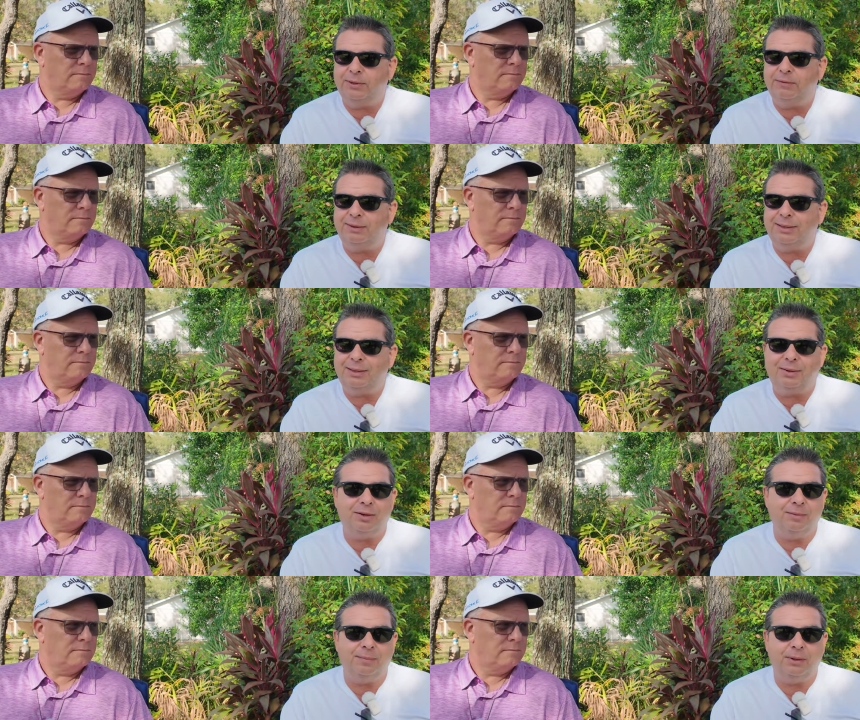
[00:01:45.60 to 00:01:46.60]
Speaker 1: believe it or not, on
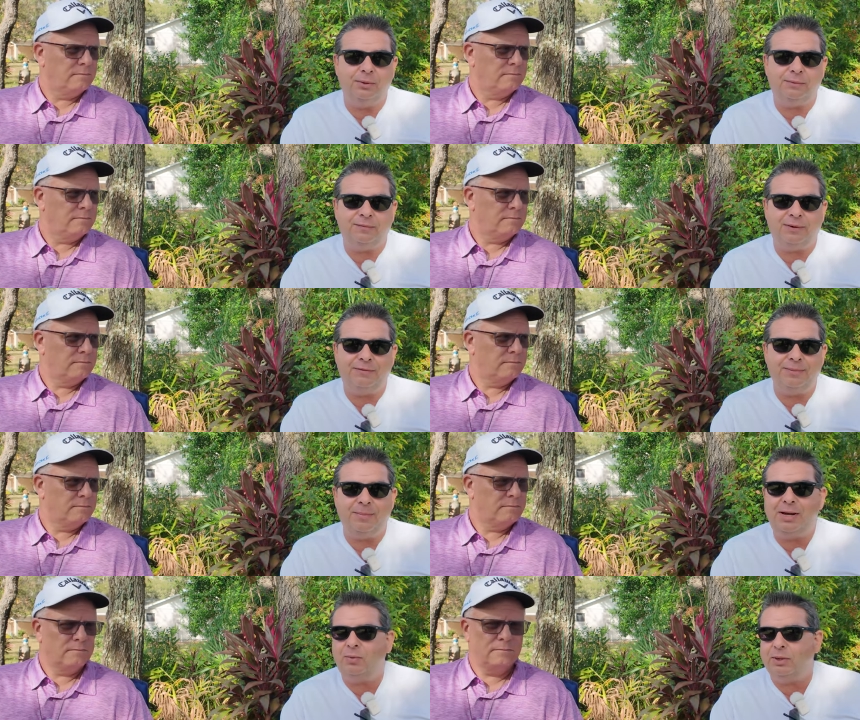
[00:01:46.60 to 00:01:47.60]
the boat, for every
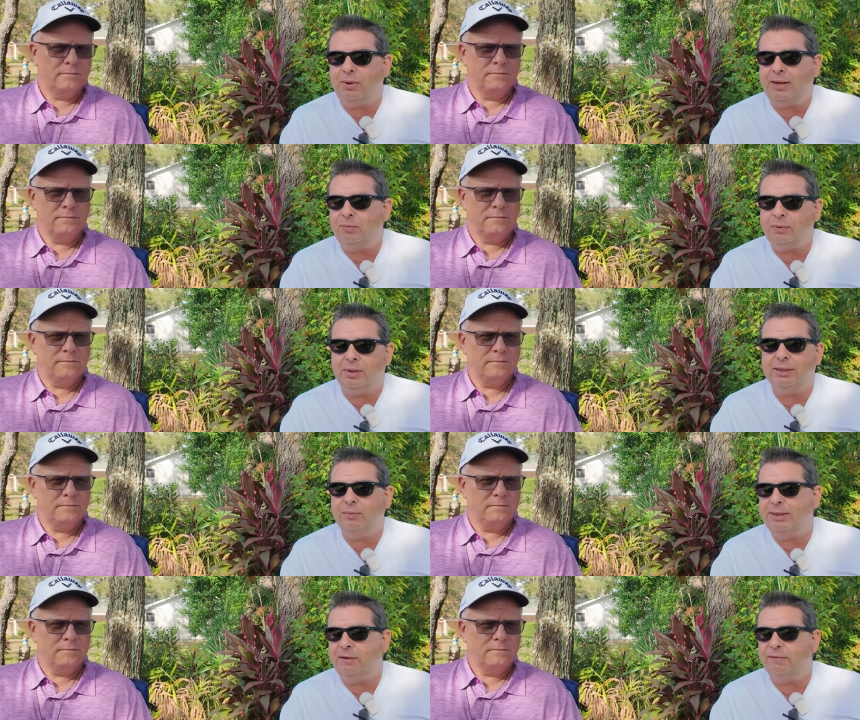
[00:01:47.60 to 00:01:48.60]
mile we go out, we're lucky we
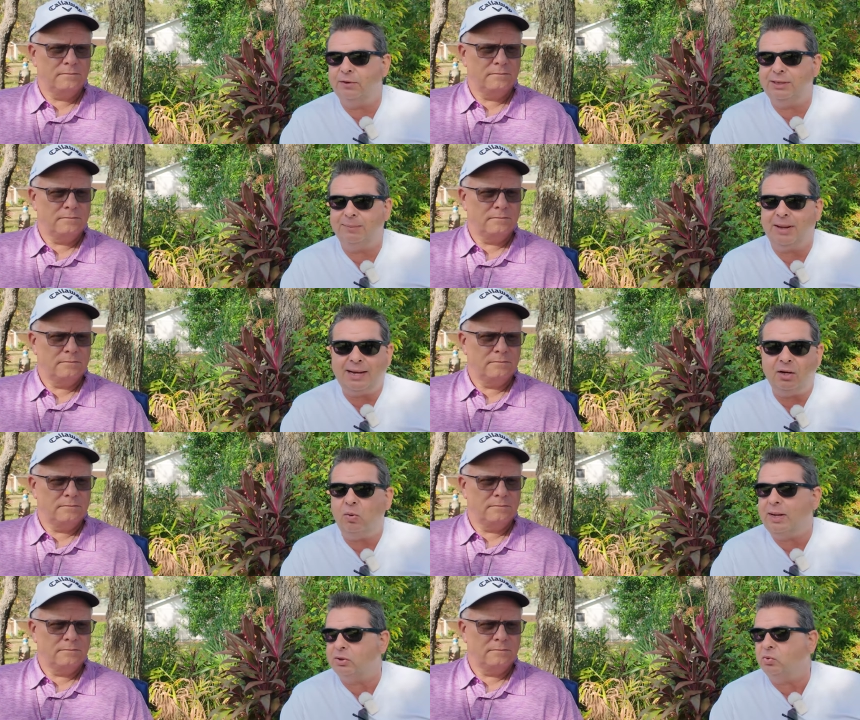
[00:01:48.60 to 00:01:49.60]
get a foot deep. I could go
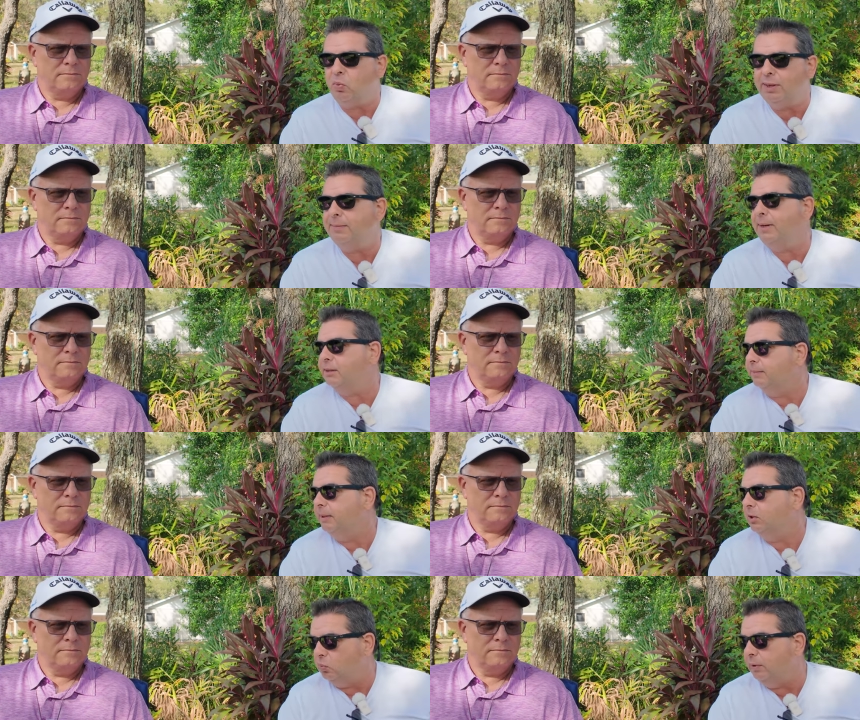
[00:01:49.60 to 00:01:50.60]
out 20 miles and be
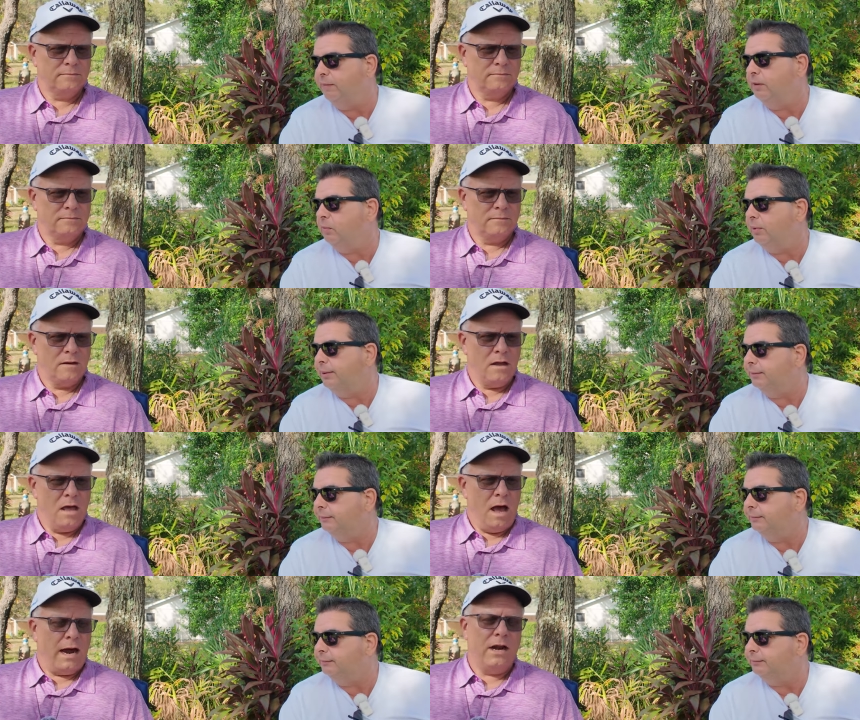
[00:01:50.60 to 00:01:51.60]
in 20 feet of water.
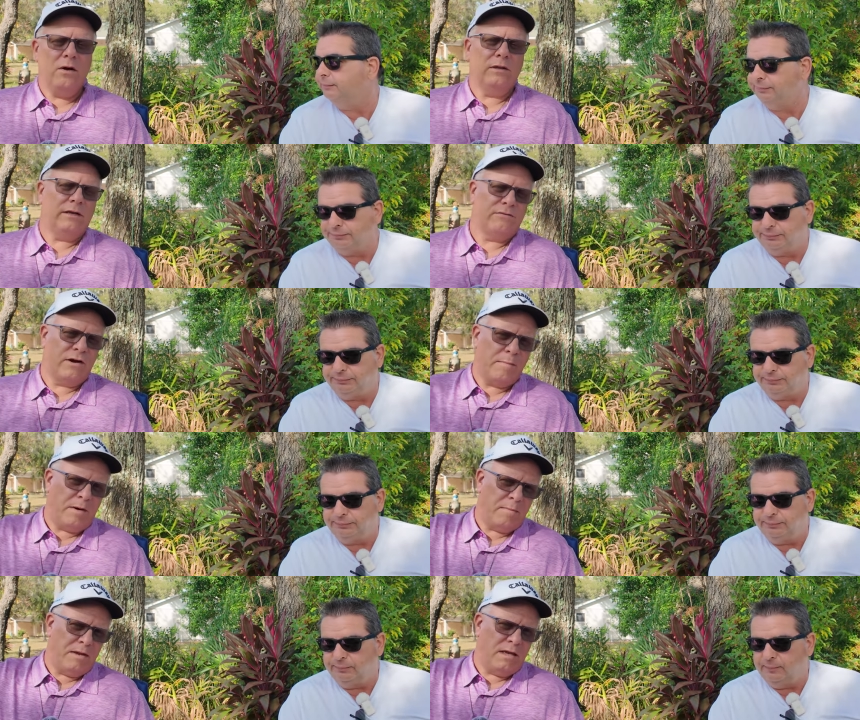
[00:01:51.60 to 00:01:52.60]
Speaker 2: I know, like right
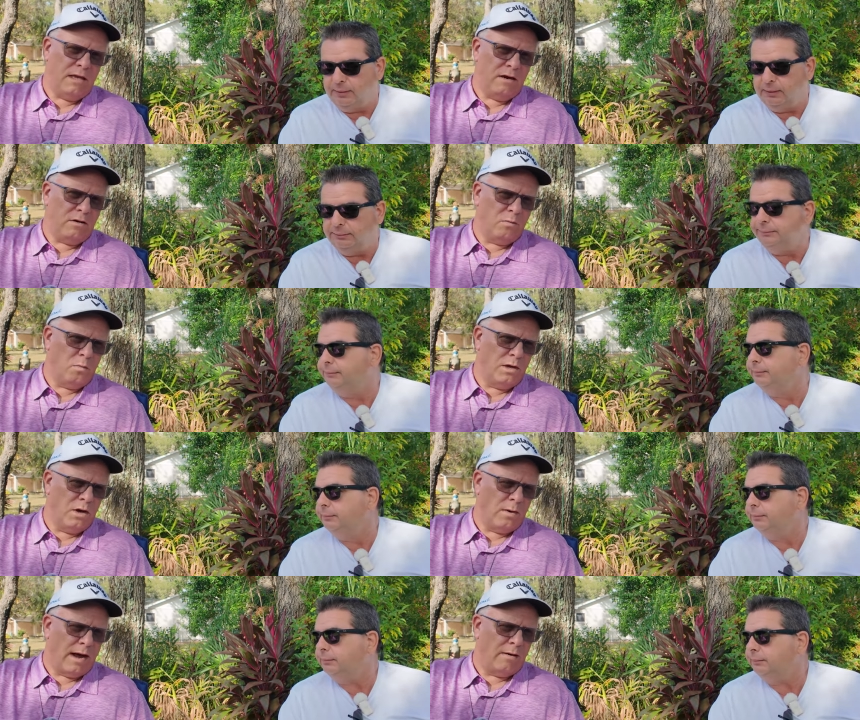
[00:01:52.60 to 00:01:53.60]
by me here, you, we
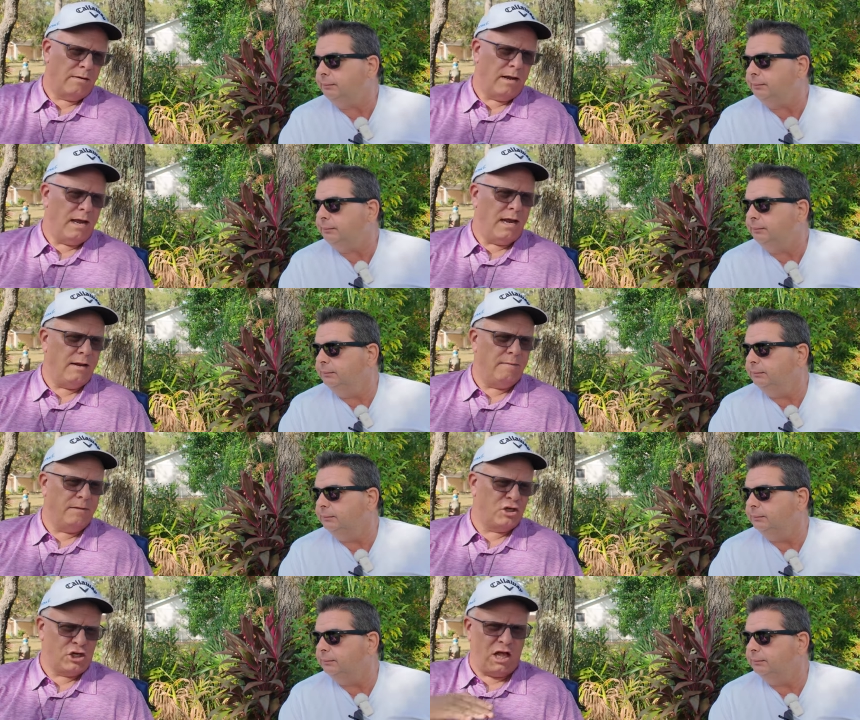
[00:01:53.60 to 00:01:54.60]
go out and the
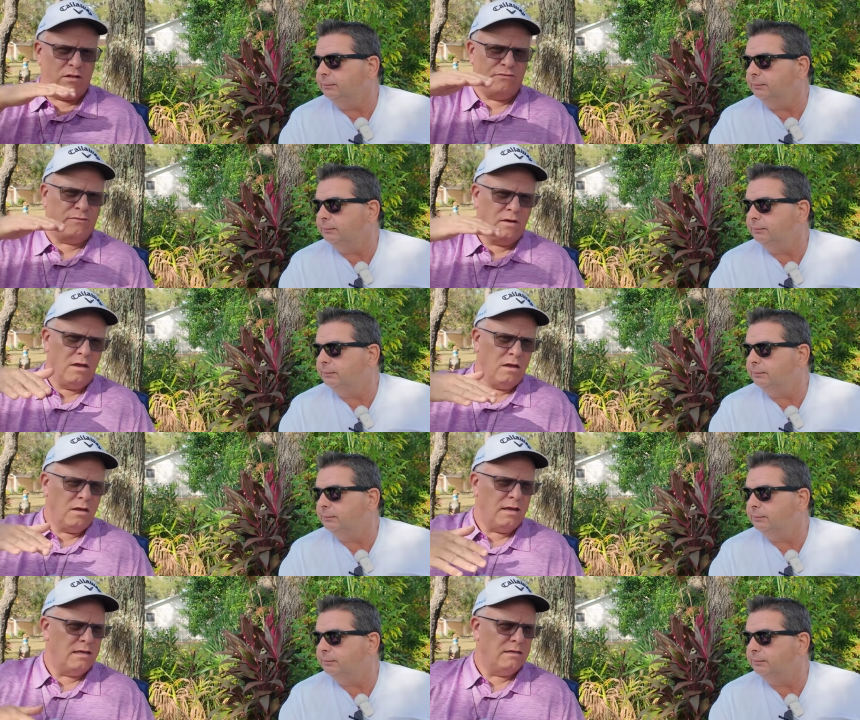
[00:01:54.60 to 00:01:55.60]
shelf
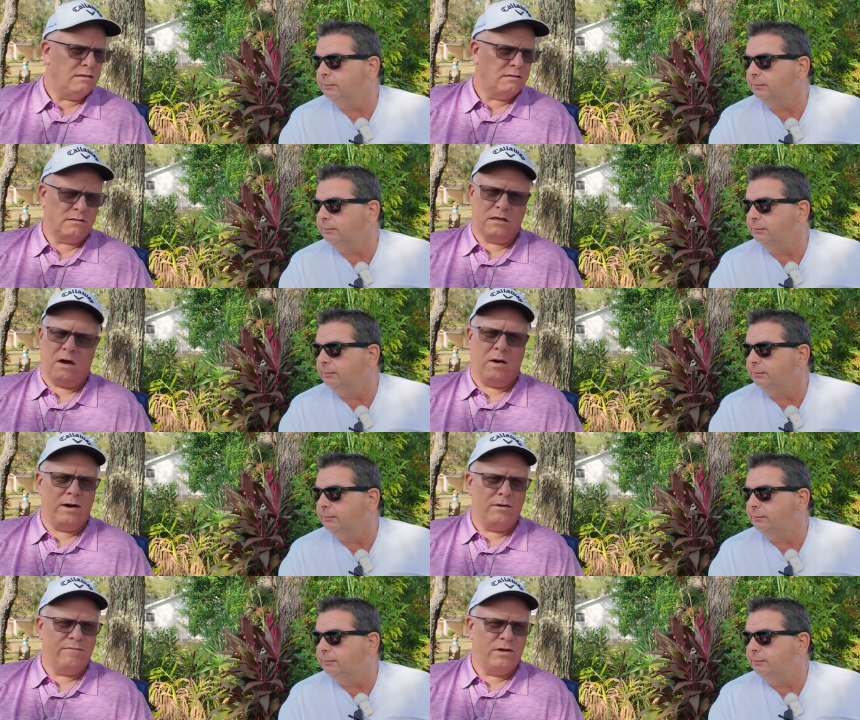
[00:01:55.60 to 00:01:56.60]
is, oh, I
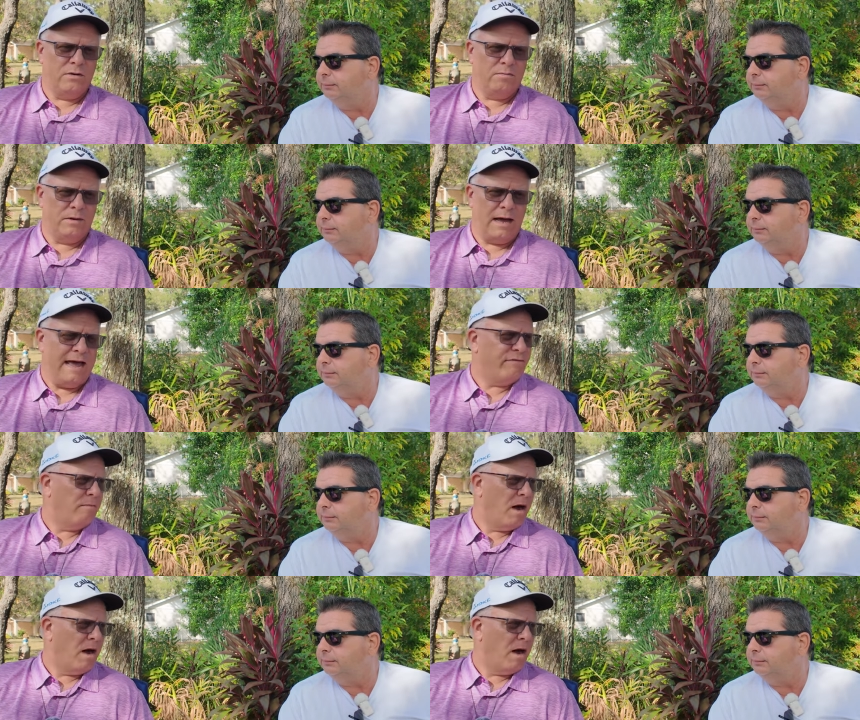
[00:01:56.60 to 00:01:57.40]
don't even know, a half a